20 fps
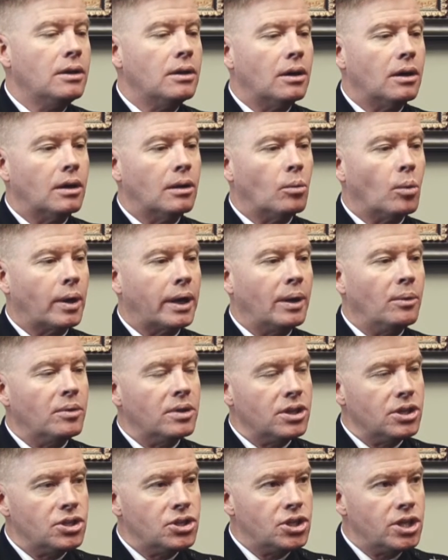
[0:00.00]
uh, working
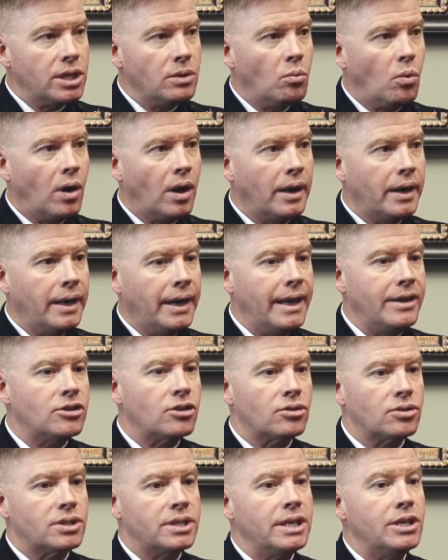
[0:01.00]
with a G1 and
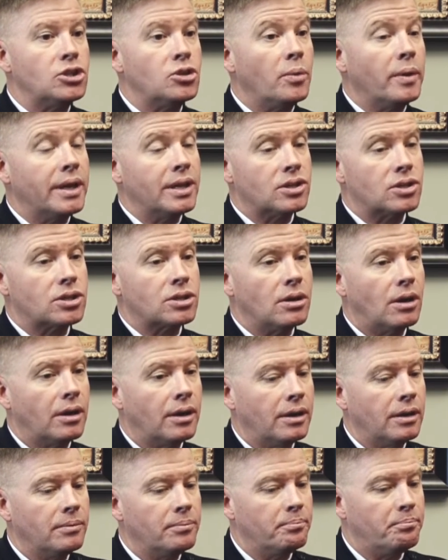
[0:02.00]
HRC so we can
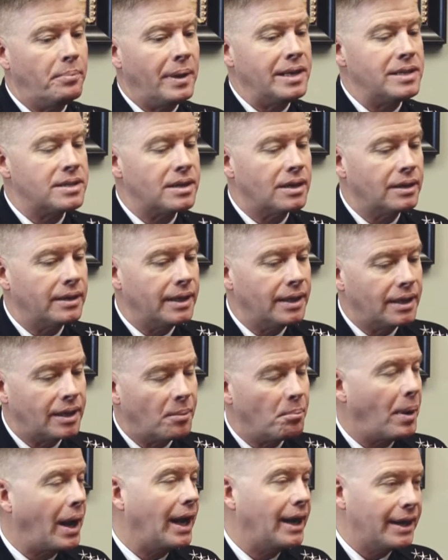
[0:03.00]
start basically
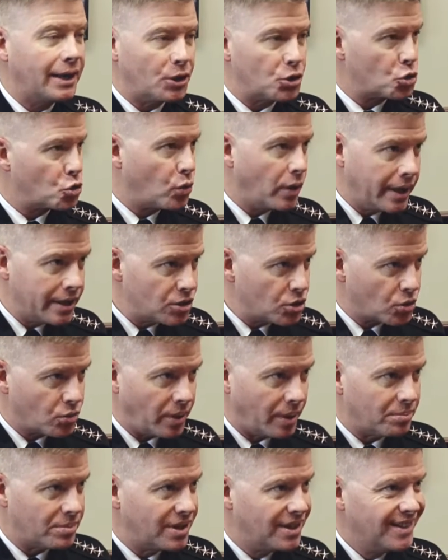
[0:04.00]
compiling a
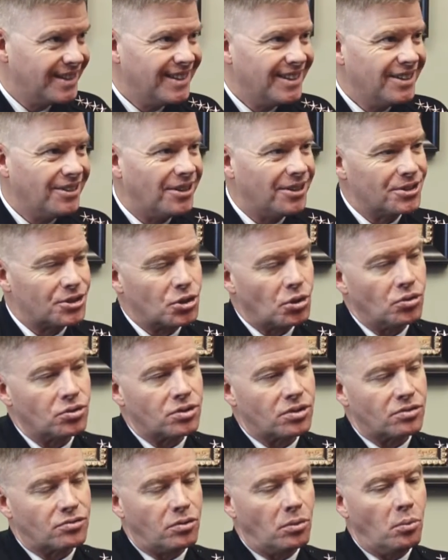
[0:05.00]
transcript on
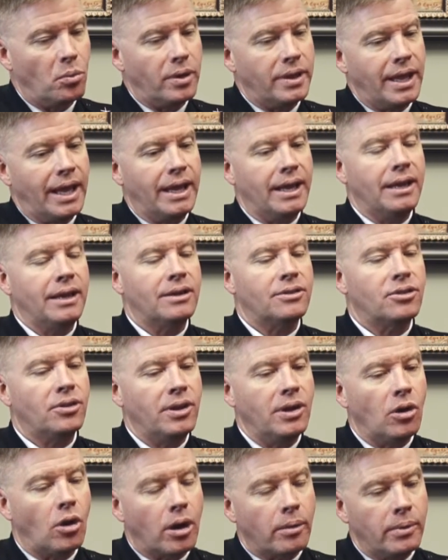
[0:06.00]
soldiers from when they enter
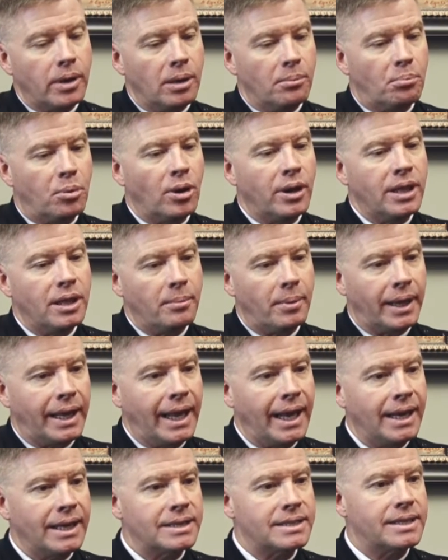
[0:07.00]
the Army and putting the
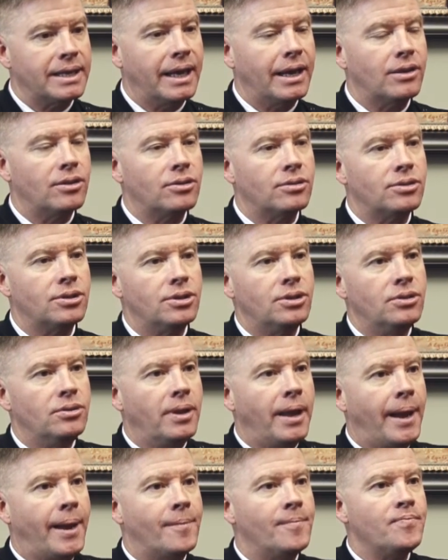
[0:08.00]
mechanics together to do
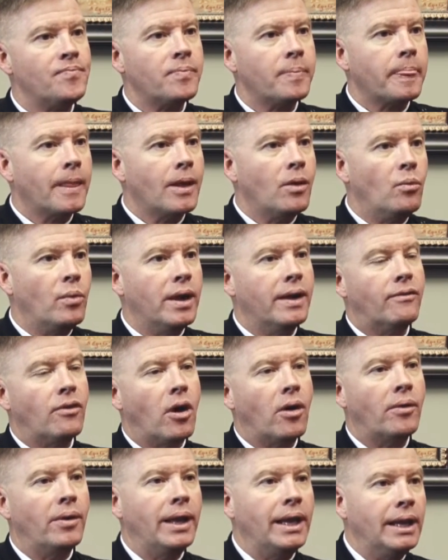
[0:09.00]
that. We have
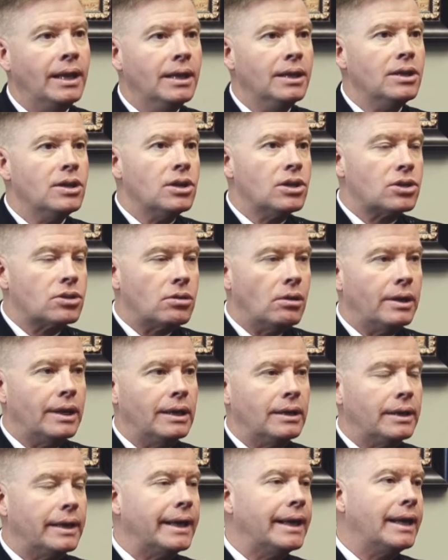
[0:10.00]
already
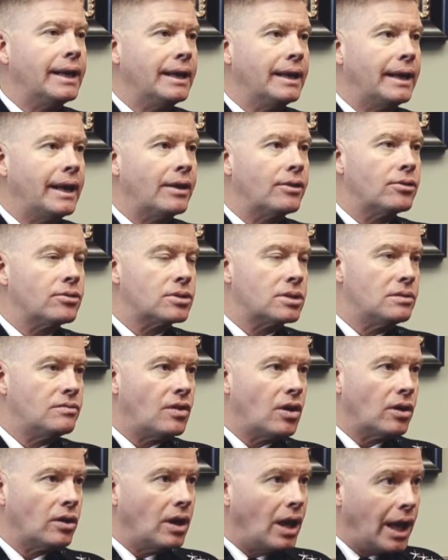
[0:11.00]
started linking together some
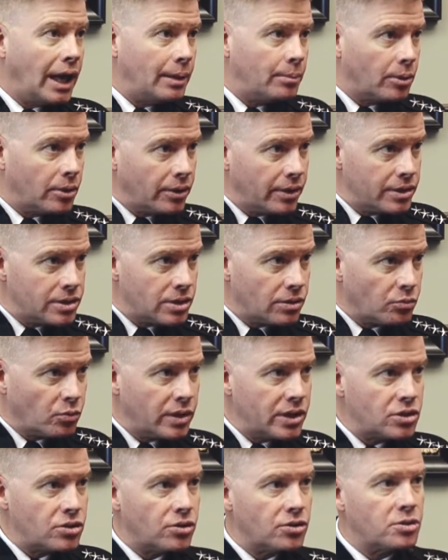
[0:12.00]
of our libraries and
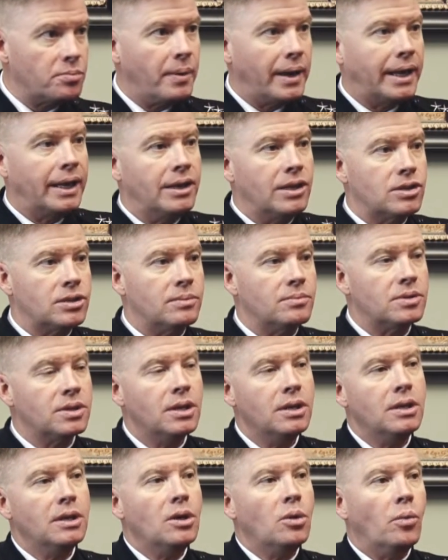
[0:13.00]
research mechanisms.
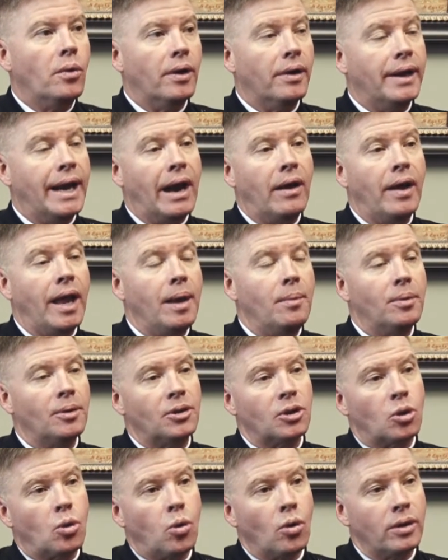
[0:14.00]
We are now
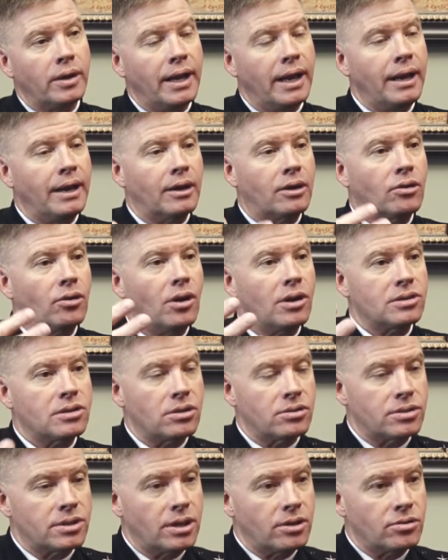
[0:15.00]
able to coordinate across
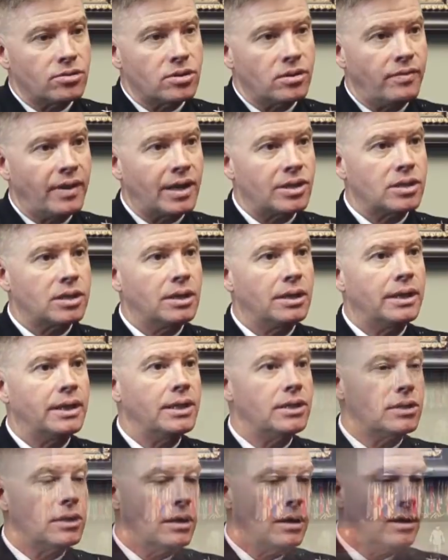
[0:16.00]
our centers of
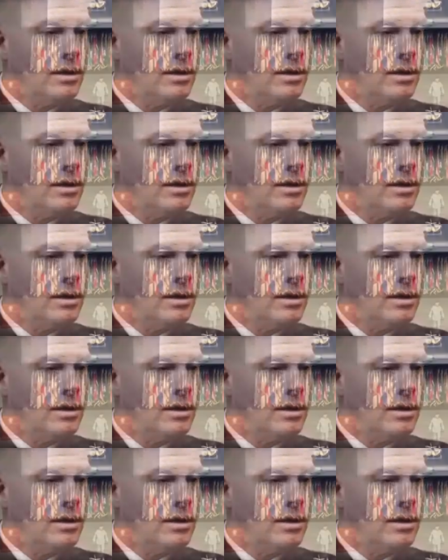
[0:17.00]
excellence and